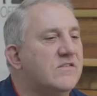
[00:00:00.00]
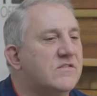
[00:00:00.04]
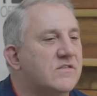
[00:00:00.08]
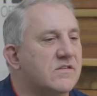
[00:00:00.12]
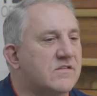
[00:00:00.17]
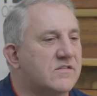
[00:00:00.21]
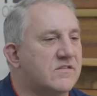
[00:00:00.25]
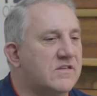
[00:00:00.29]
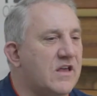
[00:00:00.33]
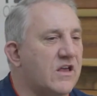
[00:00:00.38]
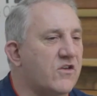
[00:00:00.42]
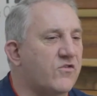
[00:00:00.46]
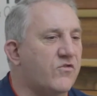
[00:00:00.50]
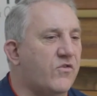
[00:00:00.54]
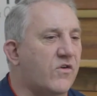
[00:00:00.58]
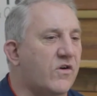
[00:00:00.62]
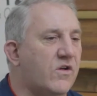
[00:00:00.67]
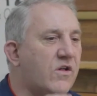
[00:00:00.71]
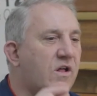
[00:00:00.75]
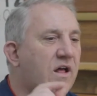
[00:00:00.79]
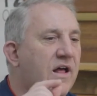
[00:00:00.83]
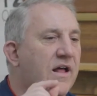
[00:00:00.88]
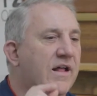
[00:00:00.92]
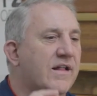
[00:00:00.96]

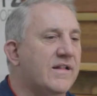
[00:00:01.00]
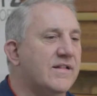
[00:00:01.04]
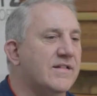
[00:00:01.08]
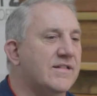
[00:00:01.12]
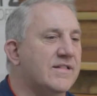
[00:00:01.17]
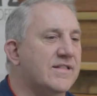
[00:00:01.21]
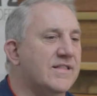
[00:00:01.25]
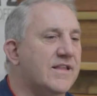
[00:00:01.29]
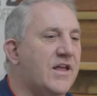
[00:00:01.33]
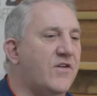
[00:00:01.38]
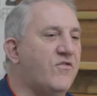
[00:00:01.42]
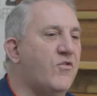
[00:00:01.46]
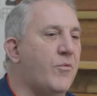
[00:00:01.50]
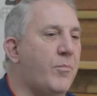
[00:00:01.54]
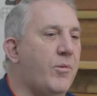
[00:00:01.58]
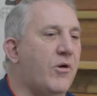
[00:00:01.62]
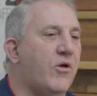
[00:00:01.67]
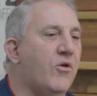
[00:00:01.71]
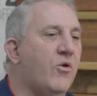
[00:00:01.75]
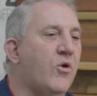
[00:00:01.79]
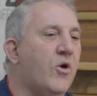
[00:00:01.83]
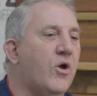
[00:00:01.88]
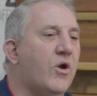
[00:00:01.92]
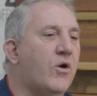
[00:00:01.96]
successful,
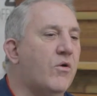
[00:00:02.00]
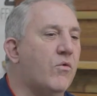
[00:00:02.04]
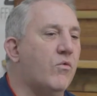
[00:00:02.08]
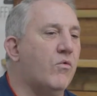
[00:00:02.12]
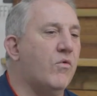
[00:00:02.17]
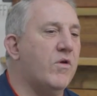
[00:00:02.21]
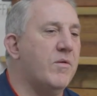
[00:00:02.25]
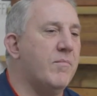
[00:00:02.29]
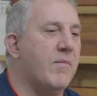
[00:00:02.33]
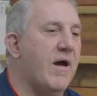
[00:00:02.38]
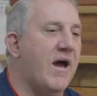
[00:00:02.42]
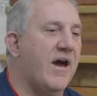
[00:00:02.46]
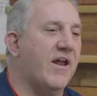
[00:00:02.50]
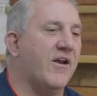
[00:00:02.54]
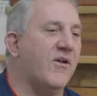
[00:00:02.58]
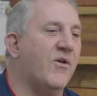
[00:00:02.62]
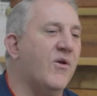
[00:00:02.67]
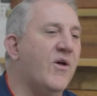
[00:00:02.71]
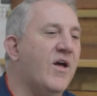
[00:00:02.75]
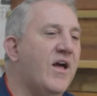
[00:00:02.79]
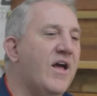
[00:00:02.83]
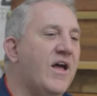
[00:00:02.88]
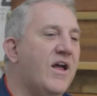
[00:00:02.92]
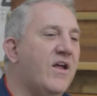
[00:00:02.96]
livable
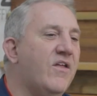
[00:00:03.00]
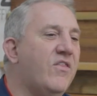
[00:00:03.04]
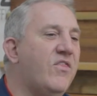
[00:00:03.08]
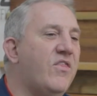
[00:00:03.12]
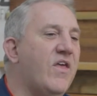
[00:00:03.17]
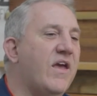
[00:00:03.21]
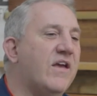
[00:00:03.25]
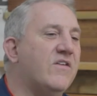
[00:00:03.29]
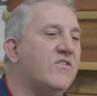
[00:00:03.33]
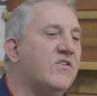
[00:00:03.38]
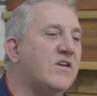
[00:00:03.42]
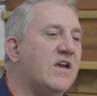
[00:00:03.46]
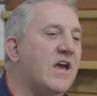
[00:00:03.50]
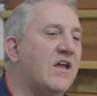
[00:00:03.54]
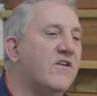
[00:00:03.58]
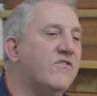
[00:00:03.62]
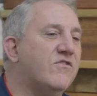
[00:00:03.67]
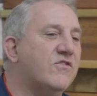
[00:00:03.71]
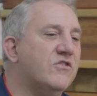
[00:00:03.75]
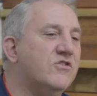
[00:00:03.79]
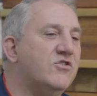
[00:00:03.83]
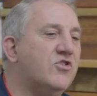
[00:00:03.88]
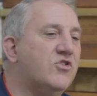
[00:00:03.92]
remodel. Thanks again for